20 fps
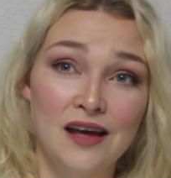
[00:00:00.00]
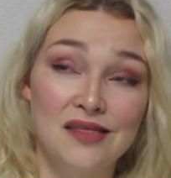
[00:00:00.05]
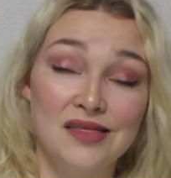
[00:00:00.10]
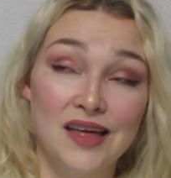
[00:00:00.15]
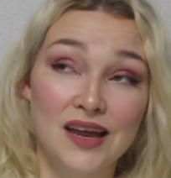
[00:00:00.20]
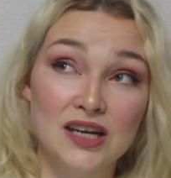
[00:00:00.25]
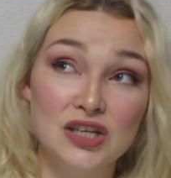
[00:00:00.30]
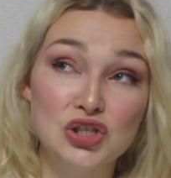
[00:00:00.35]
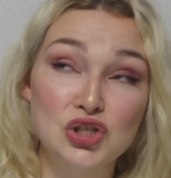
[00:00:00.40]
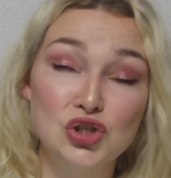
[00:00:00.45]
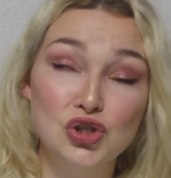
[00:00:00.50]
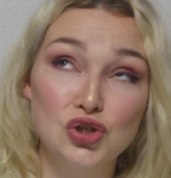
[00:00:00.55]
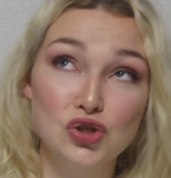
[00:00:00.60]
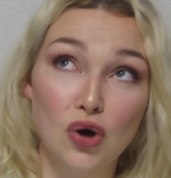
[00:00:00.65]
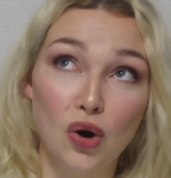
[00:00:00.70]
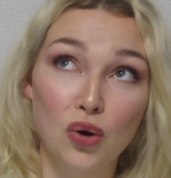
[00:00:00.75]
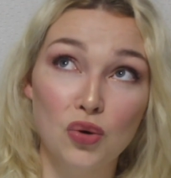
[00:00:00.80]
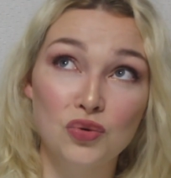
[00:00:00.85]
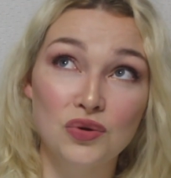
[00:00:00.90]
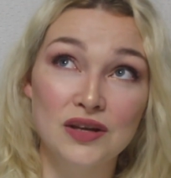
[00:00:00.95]
That is
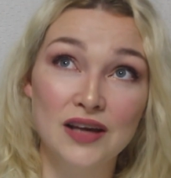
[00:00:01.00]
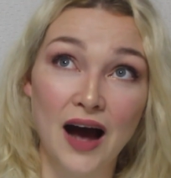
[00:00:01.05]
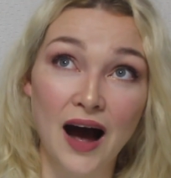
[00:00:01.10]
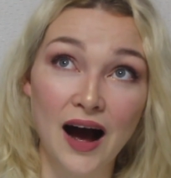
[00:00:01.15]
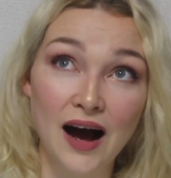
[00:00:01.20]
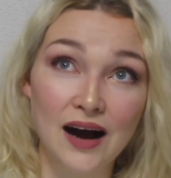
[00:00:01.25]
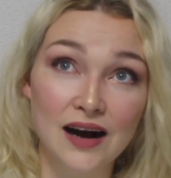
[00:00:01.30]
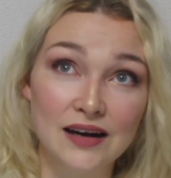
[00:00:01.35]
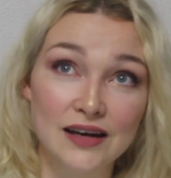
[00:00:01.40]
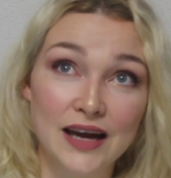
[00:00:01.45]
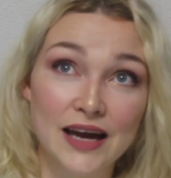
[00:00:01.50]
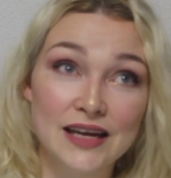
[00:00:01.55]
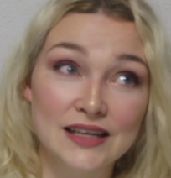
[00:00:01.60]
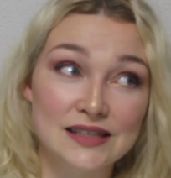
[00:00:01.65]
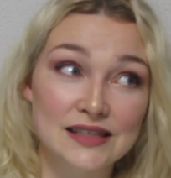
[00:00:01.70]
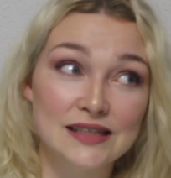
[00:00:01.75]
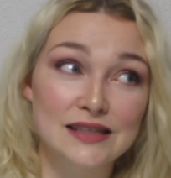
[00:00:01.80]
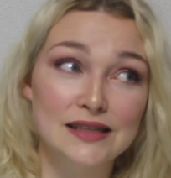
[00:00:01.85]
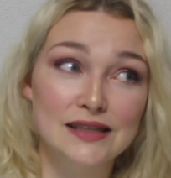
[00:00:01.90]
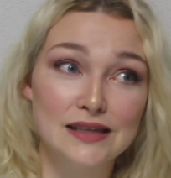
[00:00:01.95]
so young.
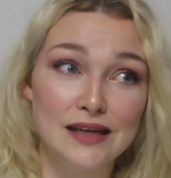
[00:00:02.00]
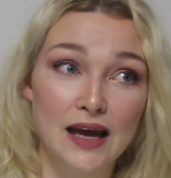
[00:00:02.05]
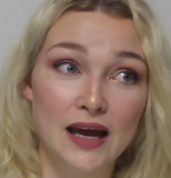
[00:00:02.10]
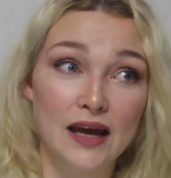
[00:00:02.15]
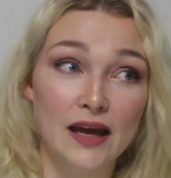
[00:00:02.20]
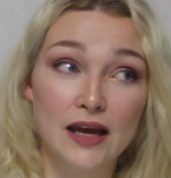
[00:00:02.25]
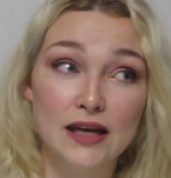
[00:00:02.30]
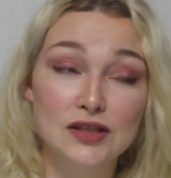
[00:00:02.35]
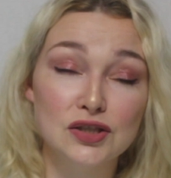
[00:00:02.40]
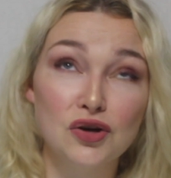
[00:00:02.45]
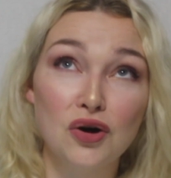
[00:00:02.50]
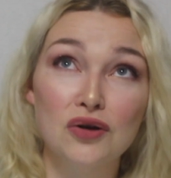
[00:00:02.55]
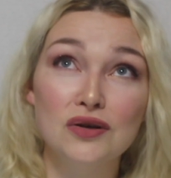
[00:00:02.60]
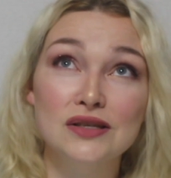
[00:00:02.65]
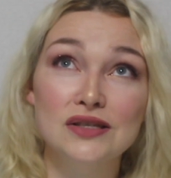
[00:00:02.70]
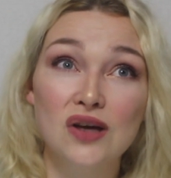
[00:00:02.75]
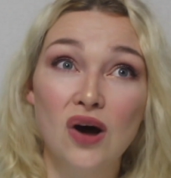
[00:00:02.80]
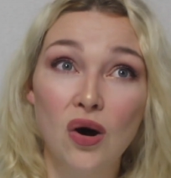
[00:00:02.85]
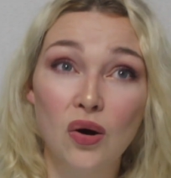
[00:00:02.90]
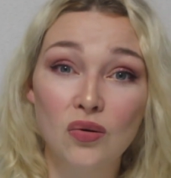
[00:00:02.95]
He's got
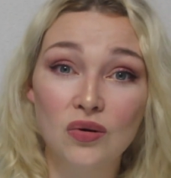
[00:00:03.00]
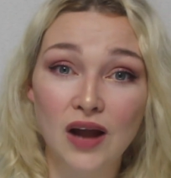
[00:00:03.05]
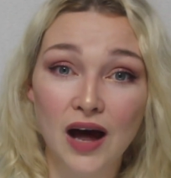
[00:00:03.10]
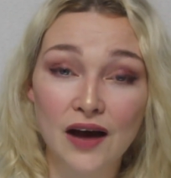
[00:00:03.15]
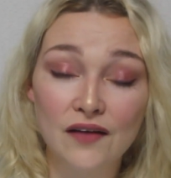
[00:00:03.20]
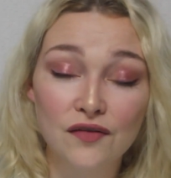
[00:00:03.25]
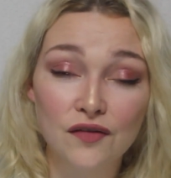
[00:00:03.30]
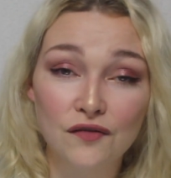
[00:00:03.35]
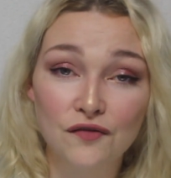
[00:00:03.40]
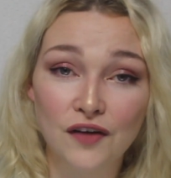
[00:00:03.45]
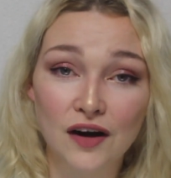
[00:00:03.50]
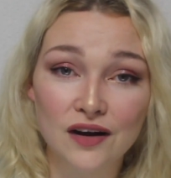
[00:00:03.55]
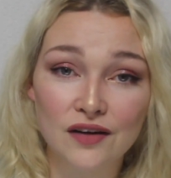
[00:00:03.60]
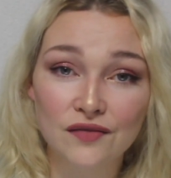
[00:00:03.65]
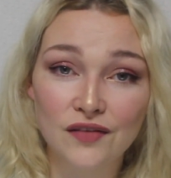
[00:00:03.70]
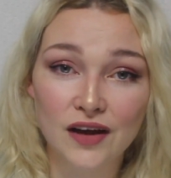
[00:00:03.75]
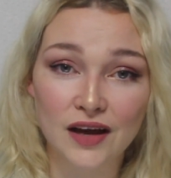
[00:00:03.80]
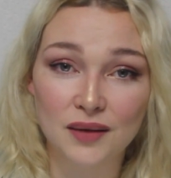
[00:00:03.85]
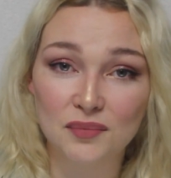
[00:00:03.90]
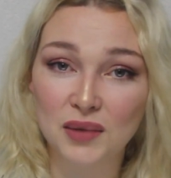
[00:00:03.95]
his whole life in front
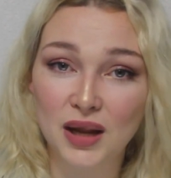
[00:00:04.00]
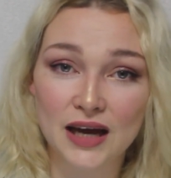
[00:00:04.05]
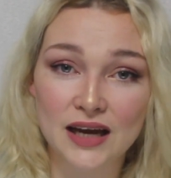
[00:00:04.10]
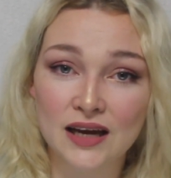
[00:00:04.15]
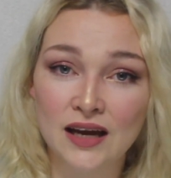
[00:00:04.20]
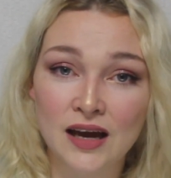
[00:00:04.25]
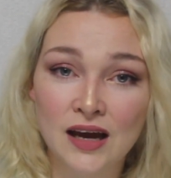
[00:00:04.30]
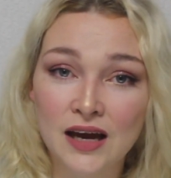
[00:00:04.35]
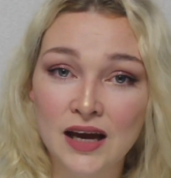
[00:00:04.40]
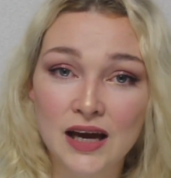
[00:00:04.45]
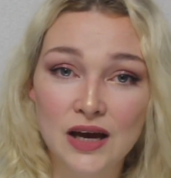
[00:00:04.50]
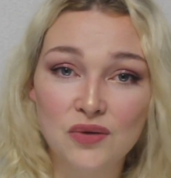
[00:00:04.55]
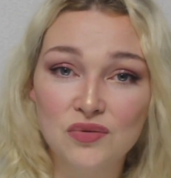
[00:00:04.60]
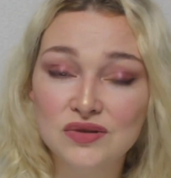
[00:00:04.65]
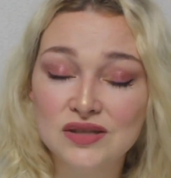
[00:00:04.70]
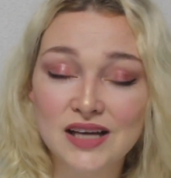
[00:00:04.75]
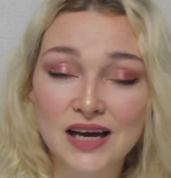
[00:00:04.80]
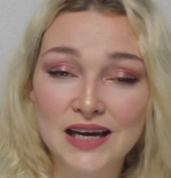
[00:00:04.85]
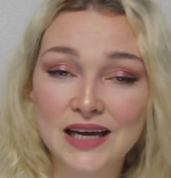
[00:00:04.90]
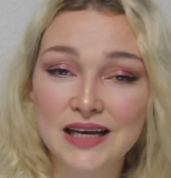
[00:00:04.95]
of him. Like, it
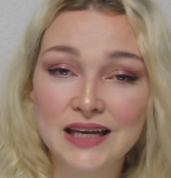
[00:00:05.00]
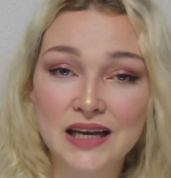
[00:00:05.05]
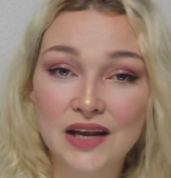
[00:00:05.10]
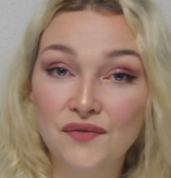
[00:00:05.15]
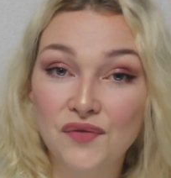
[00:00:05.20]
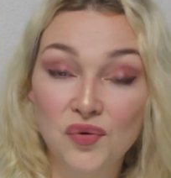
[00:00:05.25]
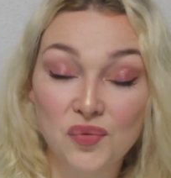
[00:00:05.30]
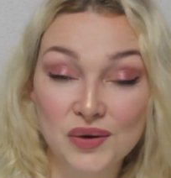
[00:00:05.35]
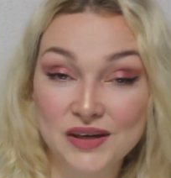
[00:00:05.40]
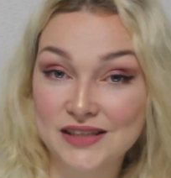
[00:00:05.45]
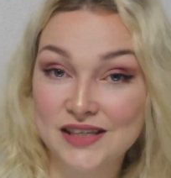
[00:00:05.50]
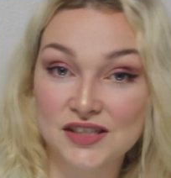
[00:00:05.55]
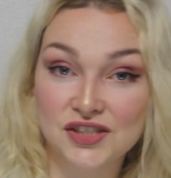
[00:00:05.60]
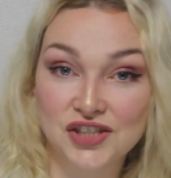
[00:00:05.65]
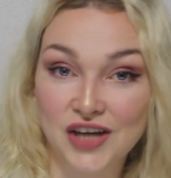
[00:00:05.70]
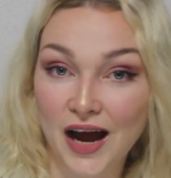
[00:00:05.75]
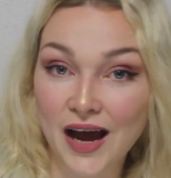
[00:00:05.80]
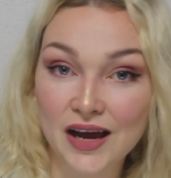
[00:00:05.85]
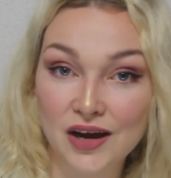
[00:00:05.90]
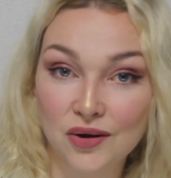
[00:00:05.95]
was like he never went to
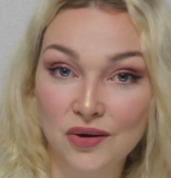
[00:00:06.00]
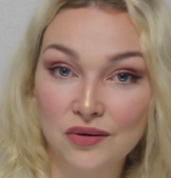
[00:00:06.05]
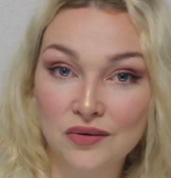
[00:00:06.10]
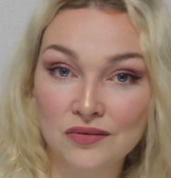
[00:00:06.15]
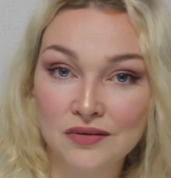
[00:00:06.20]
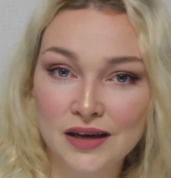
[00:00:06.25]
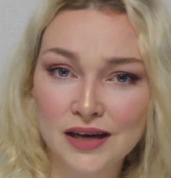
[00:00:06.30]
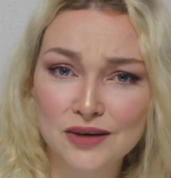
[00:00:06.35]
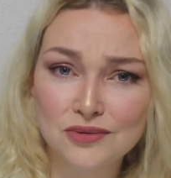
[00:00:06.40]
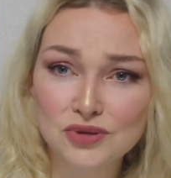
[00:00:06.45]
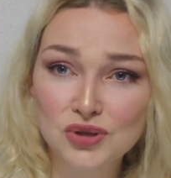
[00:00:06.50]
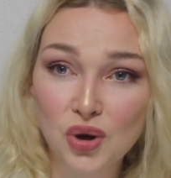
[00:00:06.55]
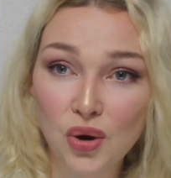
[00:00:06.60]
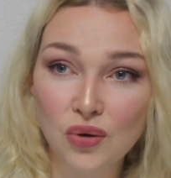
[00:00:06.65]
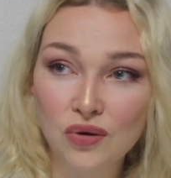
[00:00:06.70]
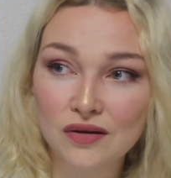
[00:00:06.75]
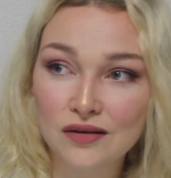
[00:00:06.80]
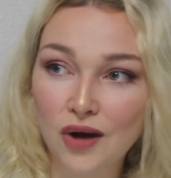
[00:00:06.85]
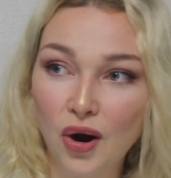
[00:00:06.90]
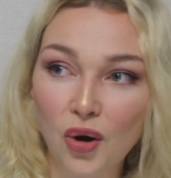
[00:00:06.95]
jail. He was
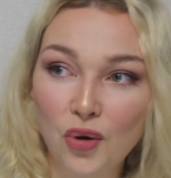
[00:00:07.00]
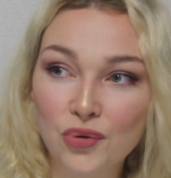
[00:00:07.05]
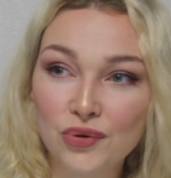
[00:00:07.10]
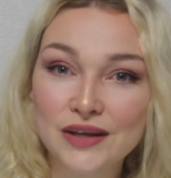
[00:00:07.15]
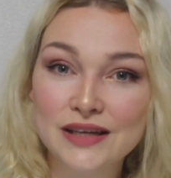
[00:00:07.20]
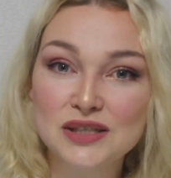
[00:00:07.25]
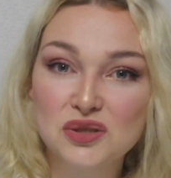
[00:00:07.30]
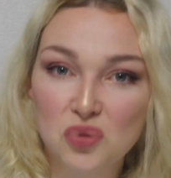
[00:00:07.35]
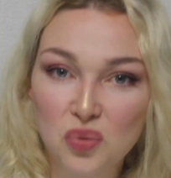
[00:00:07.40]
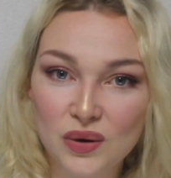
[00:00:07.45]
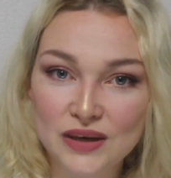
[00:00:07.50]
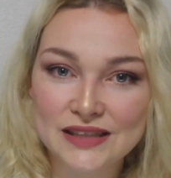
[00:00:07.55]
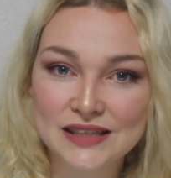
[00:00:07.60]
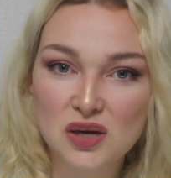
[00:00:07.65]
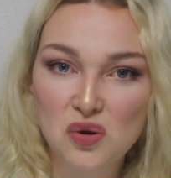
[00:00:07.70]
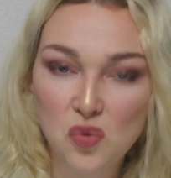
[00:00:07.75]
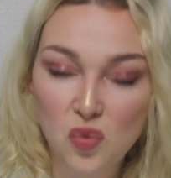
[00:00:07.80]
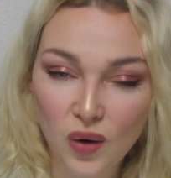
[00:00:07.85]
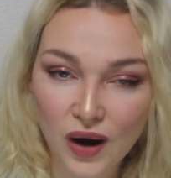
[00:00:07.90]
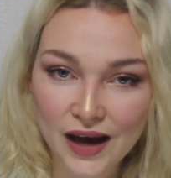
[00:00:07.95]
only
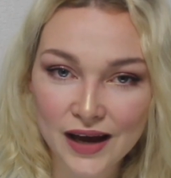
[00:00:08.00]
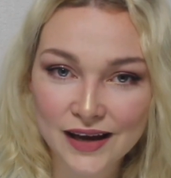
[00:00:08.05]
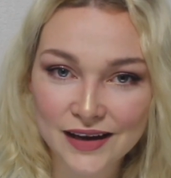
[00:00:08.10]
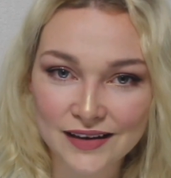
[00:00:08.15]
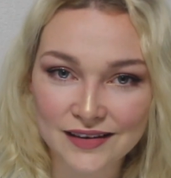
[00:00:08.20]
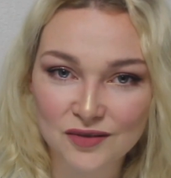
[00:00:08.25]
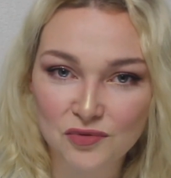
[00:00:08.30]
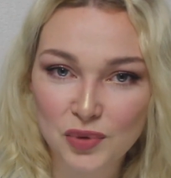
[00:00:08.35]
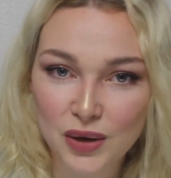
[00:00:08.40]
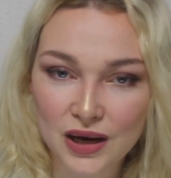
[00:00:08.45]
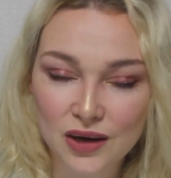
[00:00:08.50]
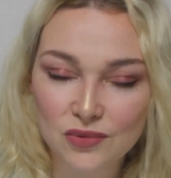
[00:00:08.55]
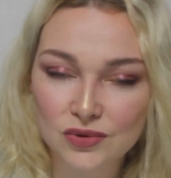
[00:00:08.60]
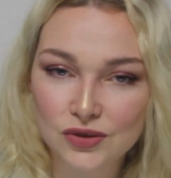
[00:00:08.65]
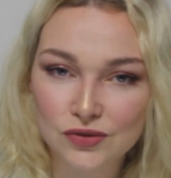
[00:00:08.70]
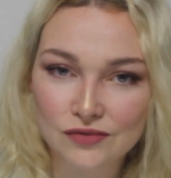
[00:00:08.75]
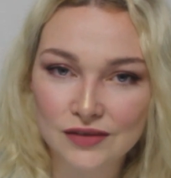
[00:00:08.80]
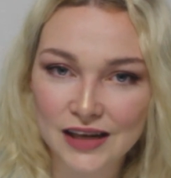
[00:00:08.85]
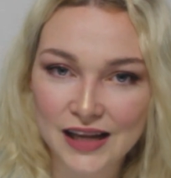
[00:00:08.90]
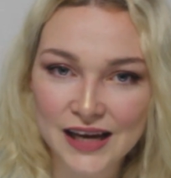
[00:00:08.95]
21 when he
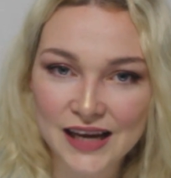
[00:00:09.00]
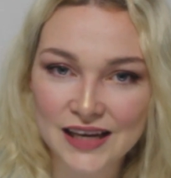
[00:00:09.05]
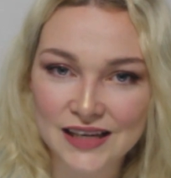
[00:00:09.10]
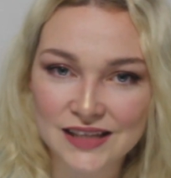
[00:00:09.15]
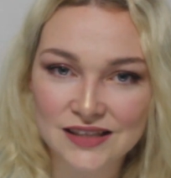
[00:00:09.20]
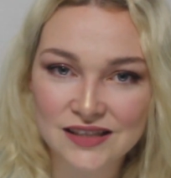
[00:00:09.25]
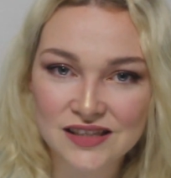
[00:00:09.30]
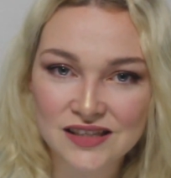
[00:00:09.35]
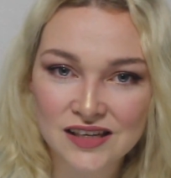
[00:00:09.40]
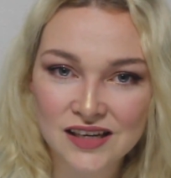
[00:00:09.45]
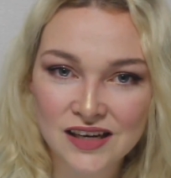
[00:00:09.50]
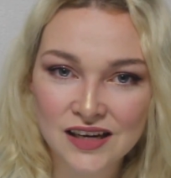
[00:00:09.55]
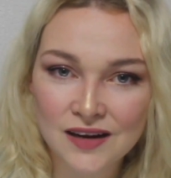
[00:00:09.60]
was released.